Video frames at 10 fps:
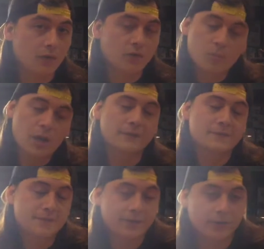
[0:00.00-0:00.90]
So I
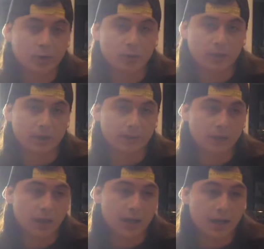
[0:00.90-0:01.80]
practiced it a little bit
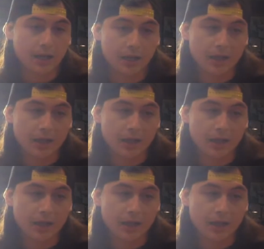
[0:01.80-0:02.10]
and